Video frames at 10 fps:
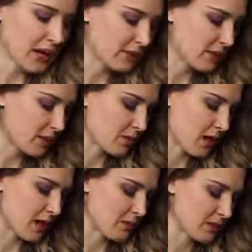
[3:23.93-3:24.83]
Amazon
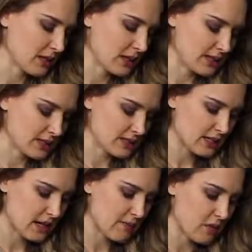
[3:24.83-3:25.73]
Prime, easiest
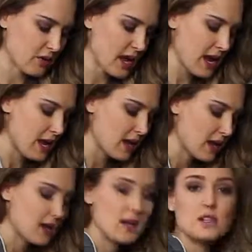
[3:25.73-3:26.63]
thing ever. Okay,
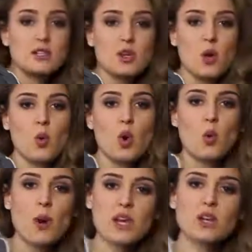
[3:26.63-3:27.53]
so
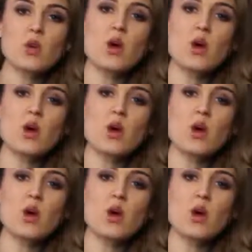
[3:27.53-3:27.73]
when you